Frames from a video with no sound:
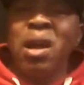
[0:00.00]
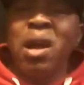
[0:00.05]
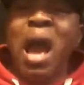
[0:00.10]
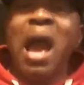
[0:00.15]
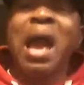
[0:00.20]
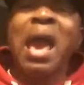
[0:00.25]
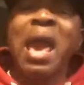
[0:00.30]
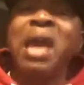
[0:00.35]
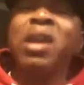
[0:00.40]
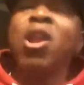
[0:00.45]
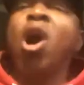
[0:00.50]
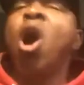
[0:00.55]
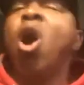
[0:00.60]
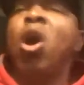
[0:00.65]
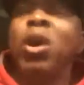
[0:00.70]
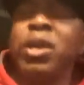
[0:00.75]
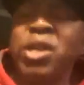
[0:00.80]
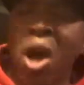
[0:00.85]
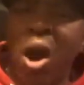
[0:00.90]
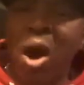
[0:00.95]
I had
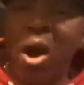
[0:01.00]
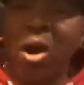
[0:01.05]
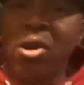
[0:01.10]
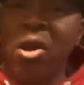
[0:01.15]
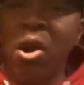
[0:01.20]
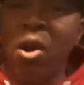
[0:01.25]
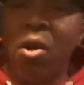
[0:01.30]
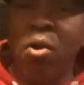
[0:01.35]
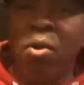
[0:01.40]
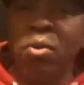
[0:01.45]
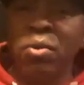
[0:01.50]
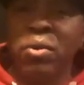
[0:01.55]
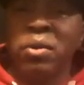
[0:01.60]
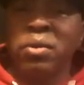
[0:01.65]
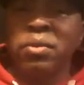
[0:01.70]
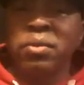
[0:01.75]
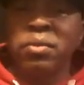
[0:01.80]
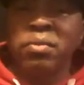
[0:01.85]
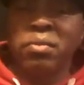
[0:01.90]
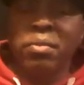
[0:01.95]
all y'all gone.
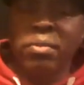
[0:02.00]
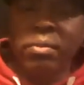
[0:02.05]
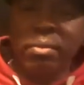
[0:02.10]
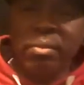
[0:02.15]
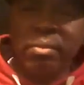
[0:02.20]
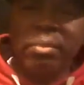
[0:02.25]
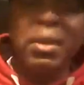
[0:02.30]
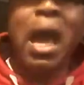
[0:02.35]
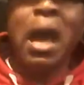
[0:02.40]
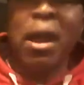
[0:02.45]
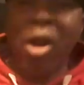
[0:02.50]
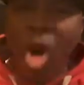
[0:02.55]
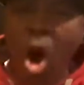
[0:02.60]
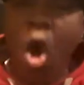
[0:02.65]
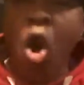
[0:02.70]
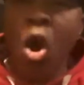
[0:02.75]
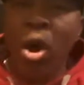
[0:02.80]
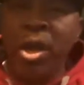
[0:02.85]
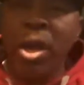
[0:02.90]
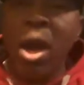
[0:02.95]
Not
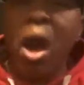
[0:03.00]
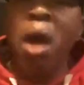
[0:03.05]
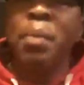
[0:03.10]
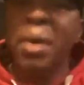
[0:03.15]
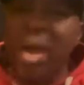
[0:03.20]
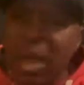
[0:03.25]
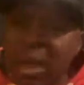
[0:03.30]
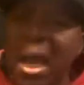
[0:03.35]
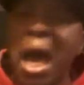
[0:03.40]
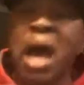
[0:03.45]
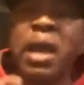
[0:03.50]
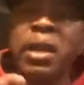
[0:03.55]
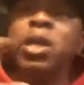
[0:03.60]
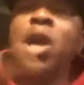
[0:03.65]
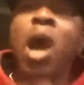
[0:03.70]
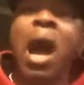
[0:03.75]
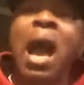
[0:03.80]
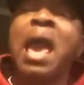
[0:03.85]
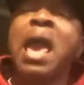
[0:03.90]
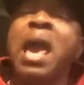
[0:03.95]
all y'all, but a lot of
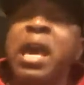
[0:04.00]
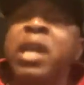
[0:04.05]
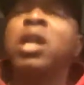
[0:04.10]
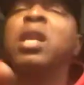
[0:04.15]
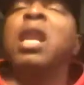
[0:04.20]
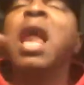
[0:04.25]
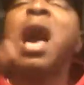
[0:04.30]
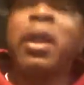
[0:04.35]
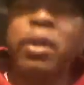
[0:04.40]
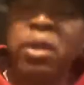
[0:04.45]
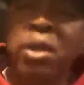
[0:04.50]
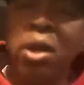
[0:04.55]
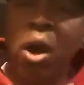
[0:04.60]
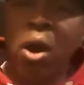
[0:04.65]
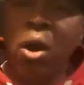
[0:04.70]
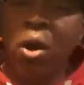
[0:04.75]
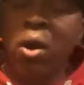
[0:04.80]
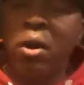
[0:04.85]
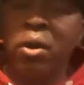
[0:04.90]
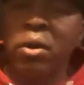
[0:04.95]
y'all. I had a lot of
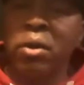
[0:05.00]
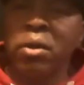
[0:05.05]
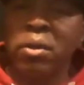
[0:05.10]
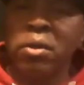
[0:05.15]
y'all.